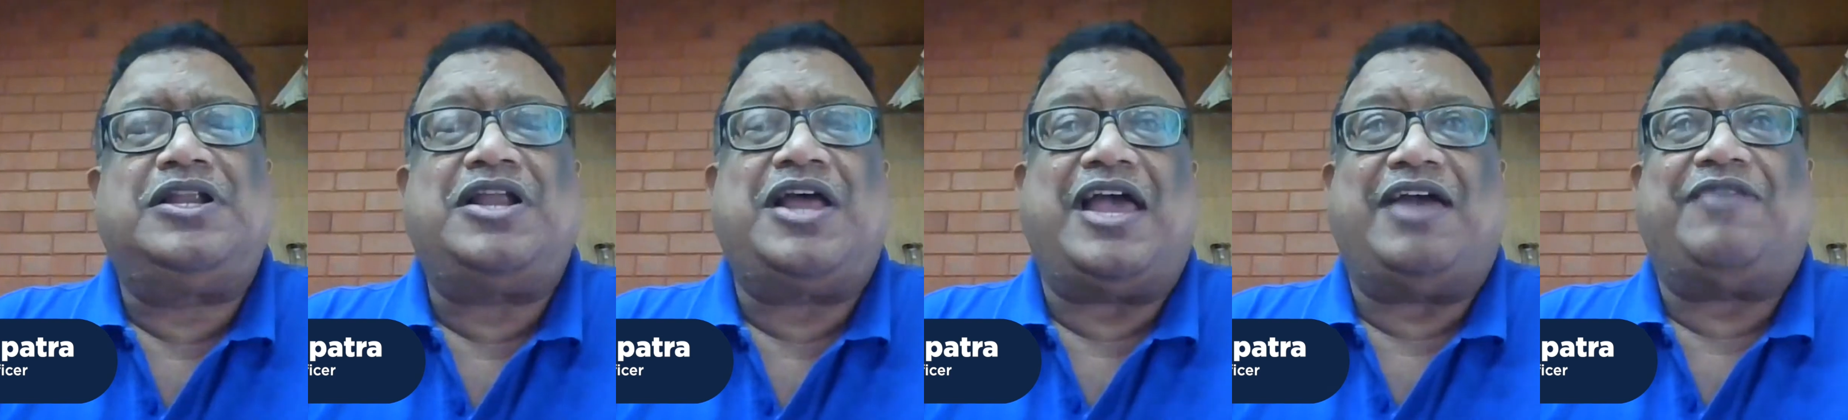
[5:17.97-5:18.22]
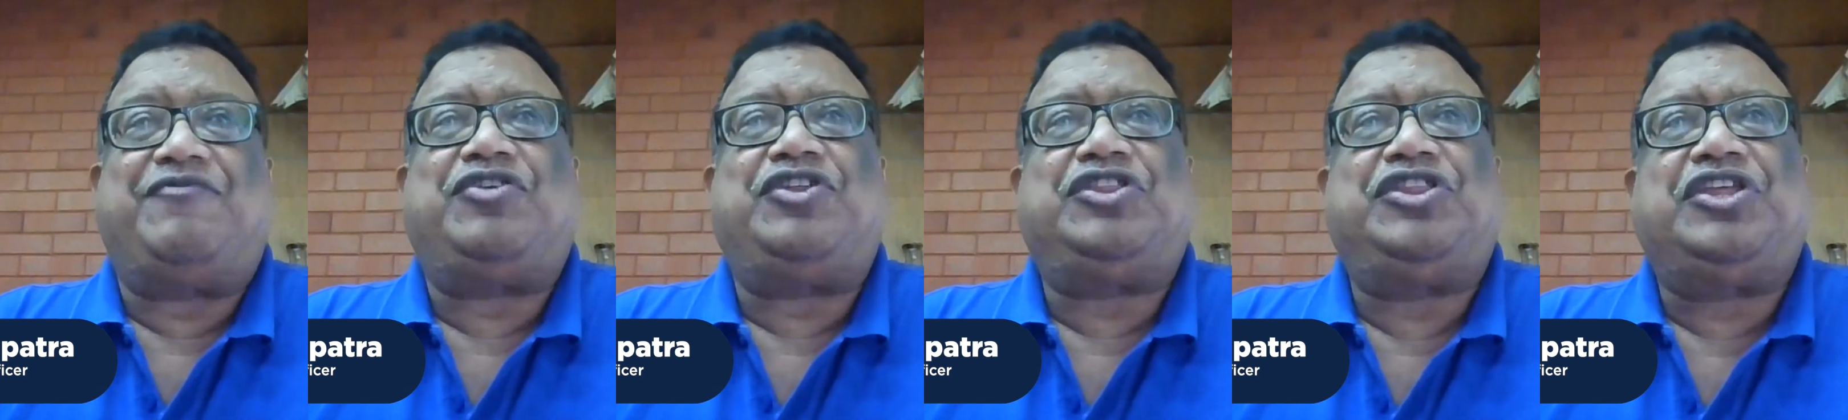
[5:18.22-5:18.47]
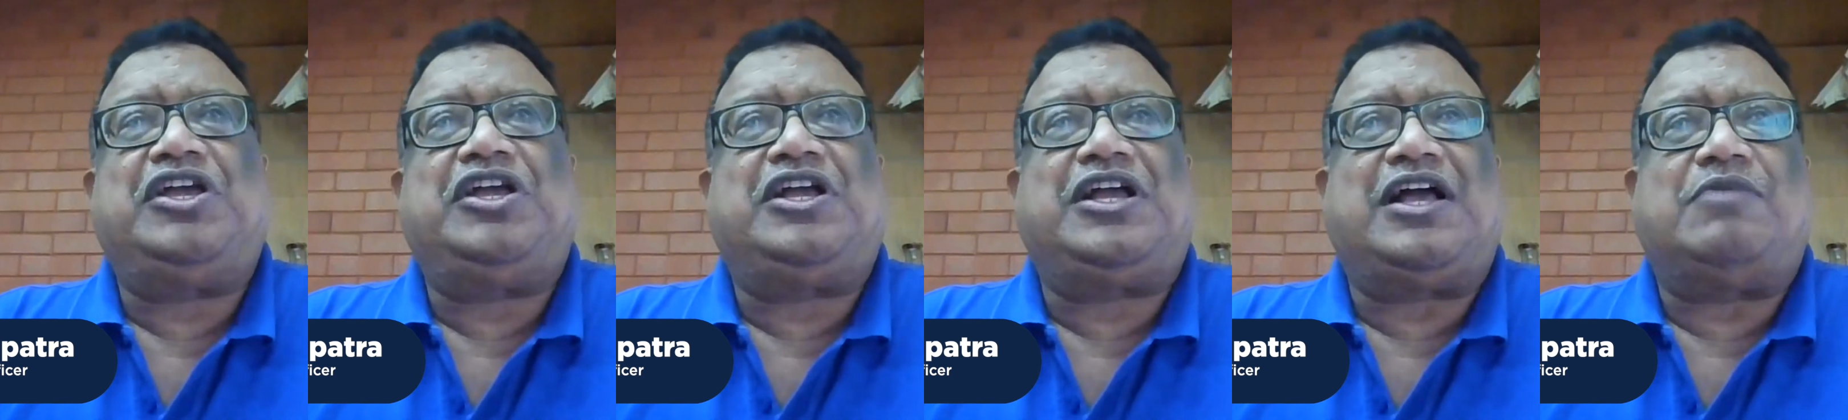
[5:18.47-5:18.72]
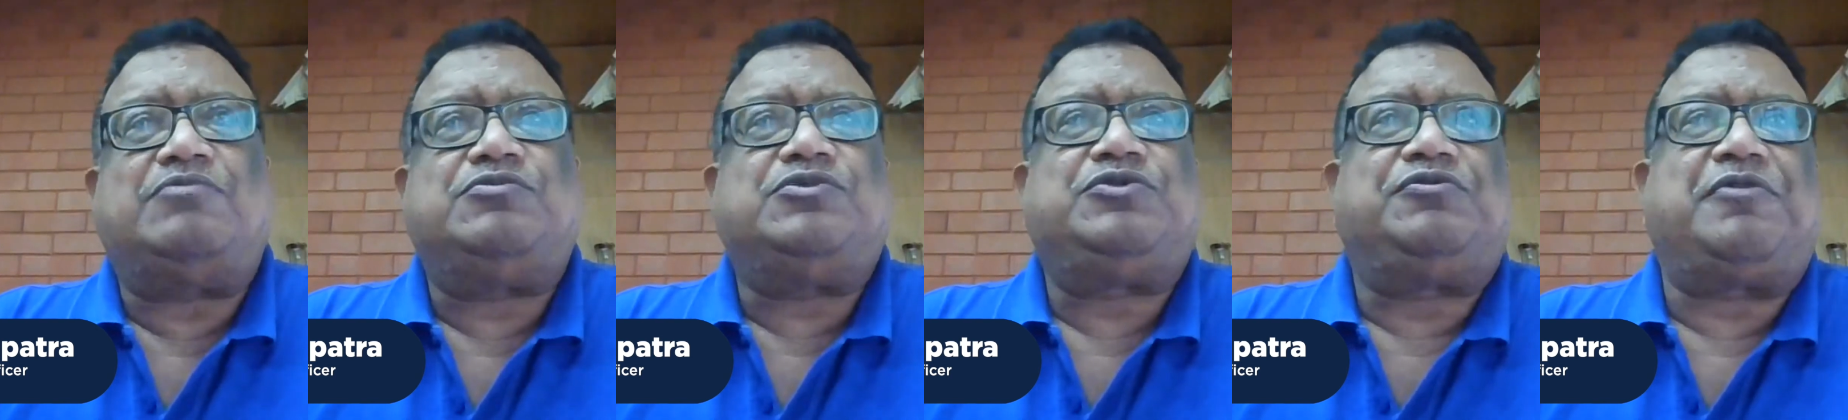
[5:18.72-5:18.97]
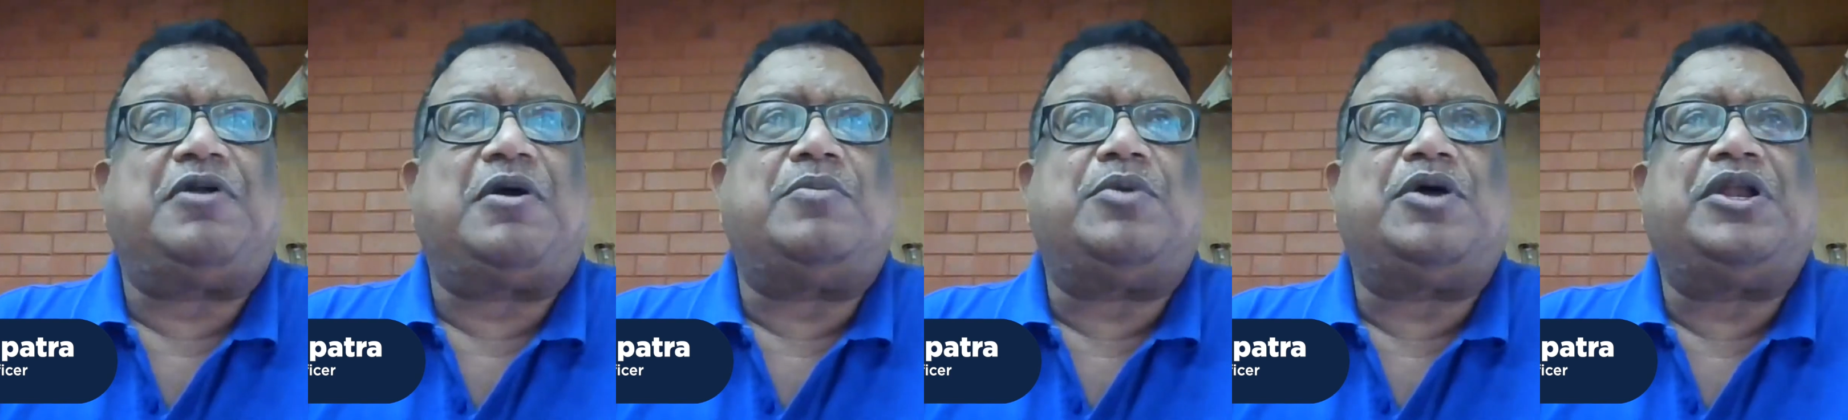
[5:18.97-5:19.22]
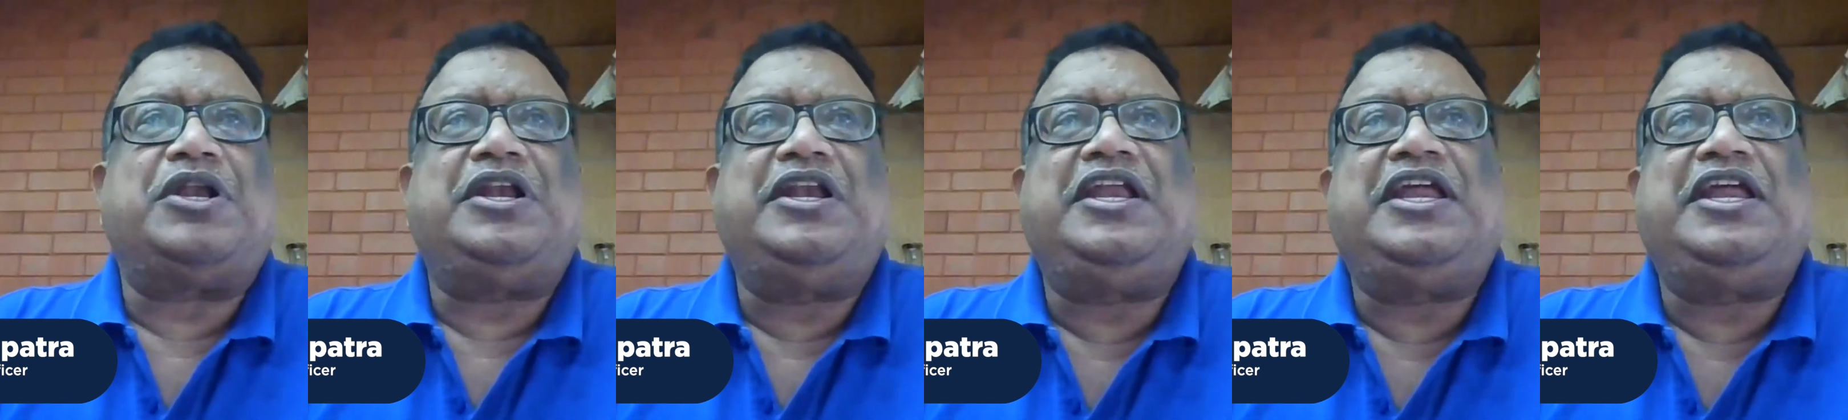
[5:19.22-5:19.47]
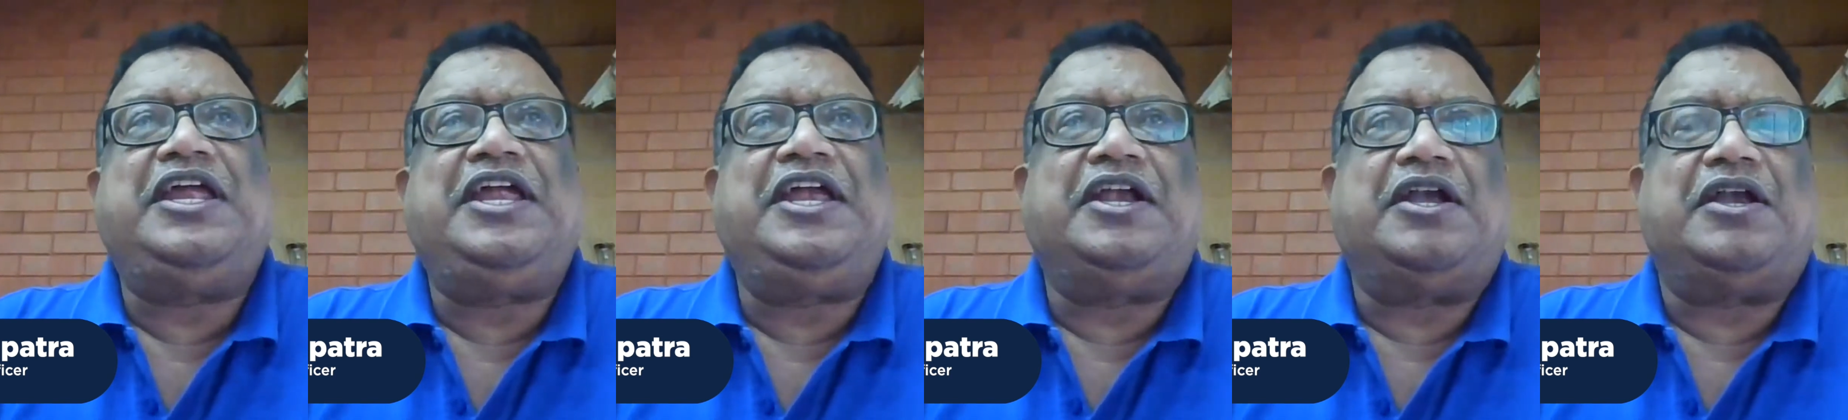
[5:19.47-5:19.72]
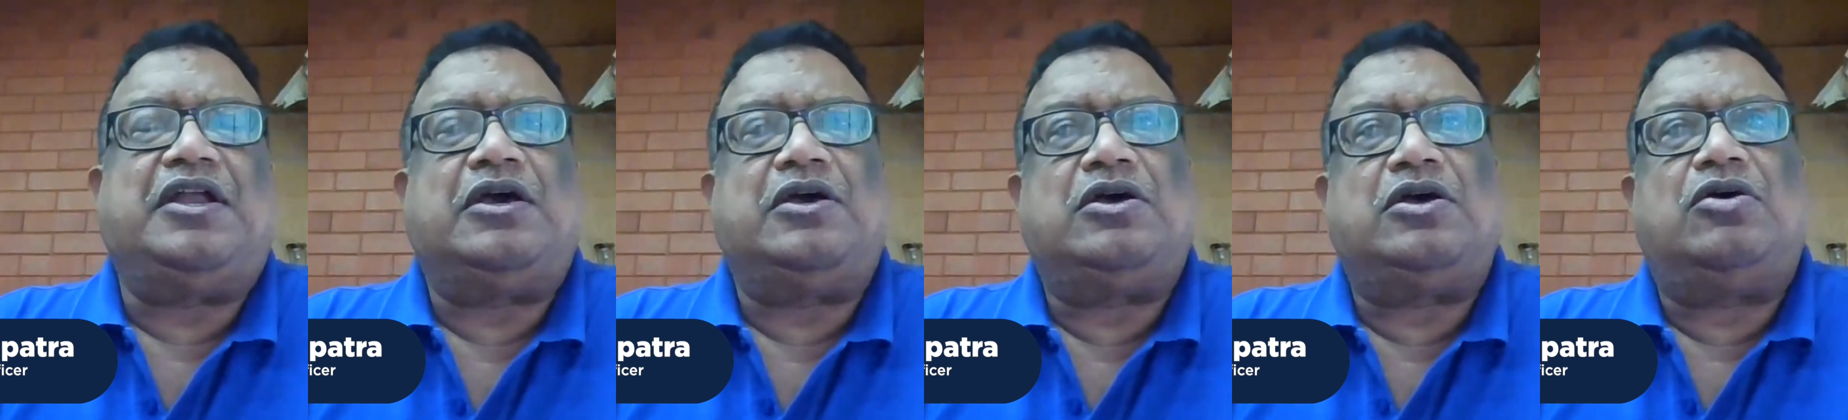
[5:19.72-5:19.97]
everything comes from a
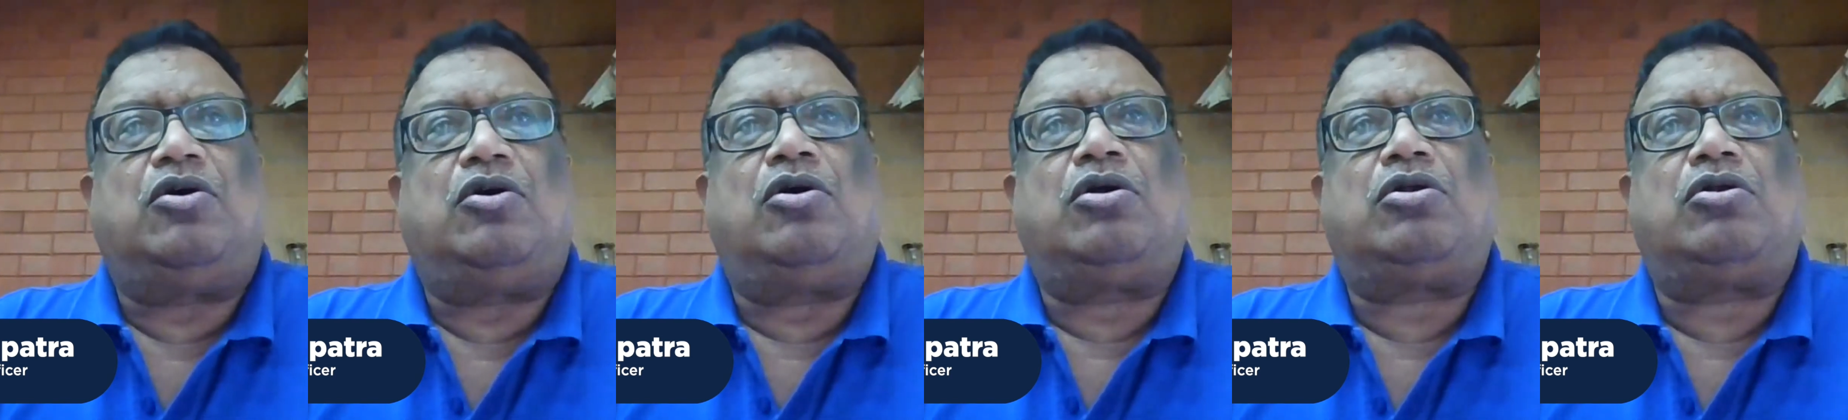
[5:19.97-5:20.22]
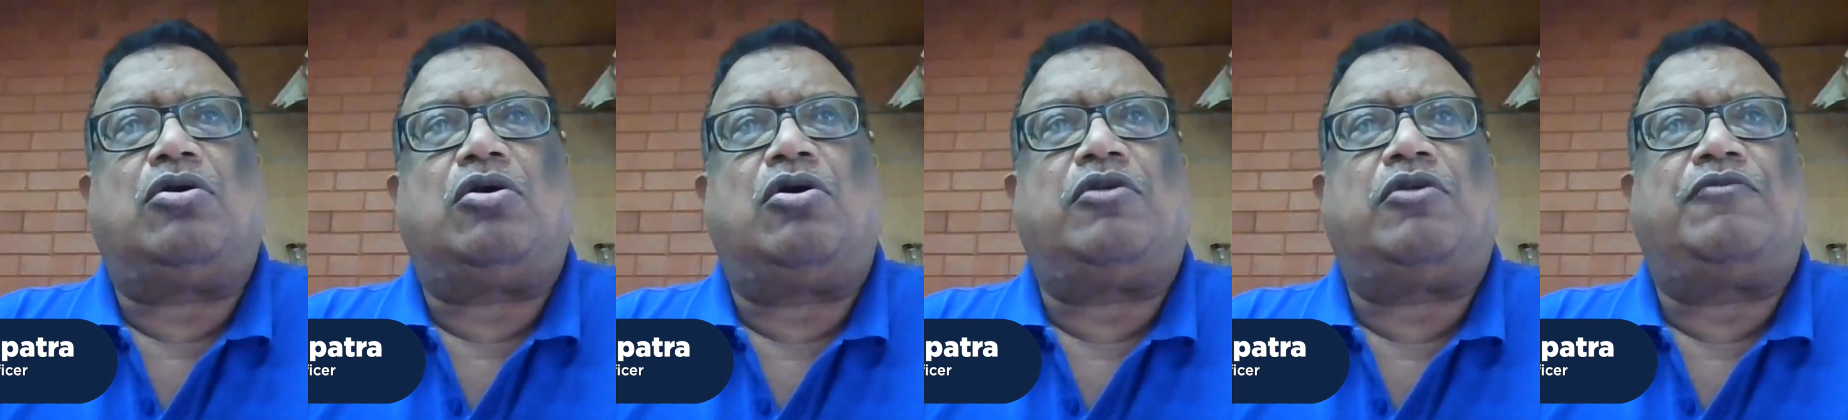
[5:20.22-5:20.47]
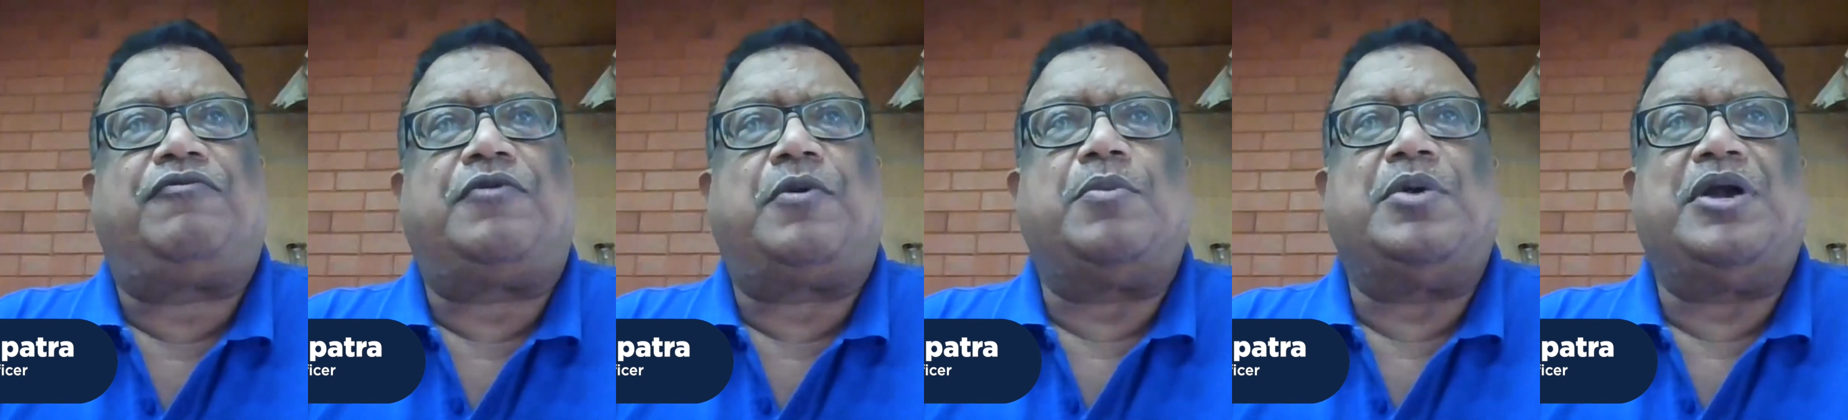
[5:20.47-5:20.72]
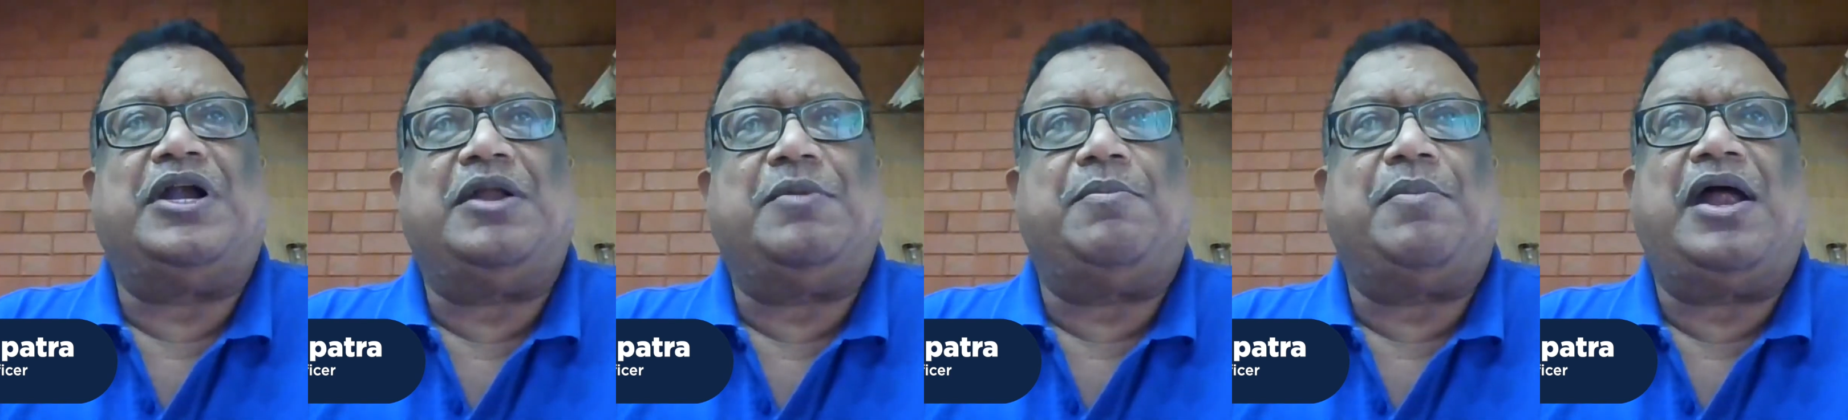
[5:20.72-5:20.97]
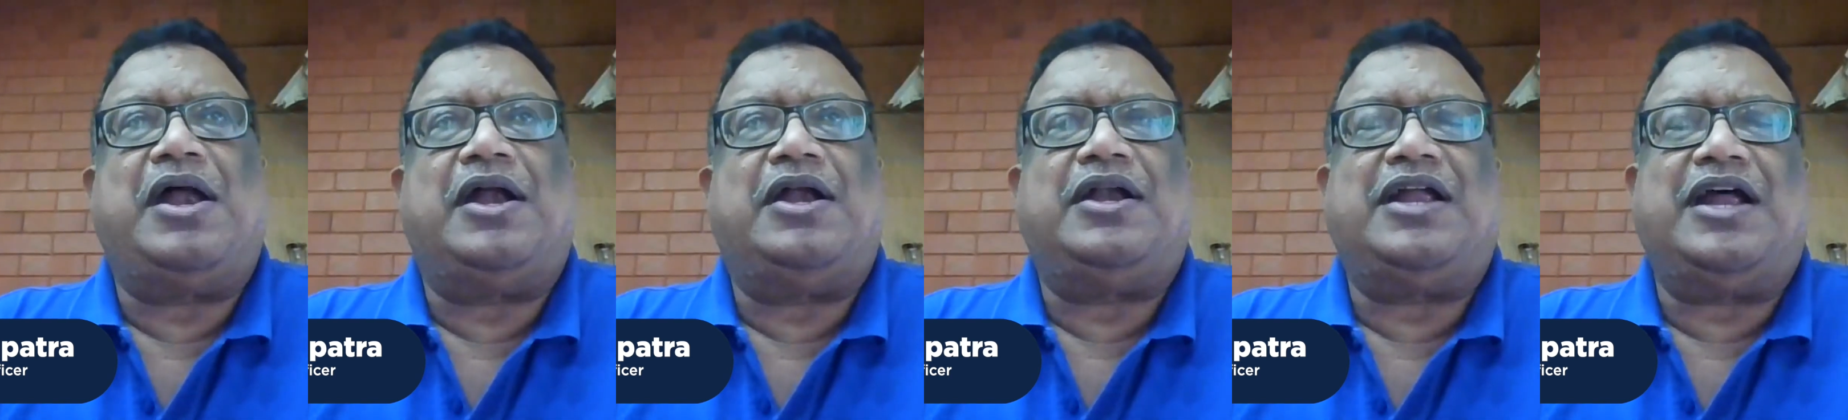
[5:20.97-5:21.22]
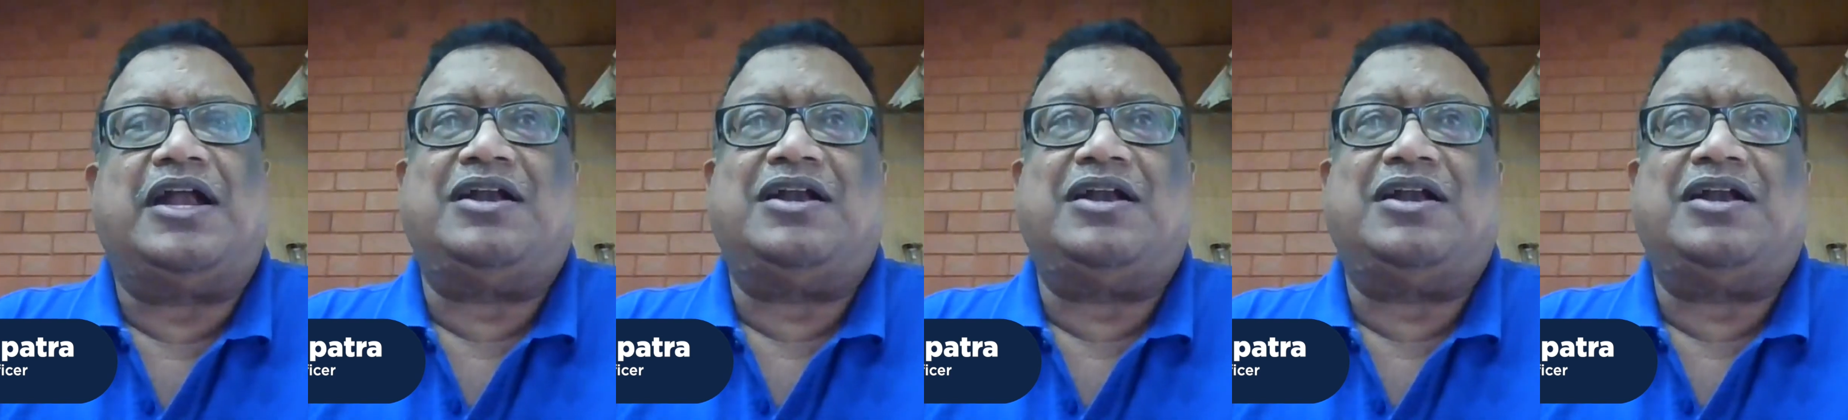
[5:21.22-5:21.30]
need or from a demand.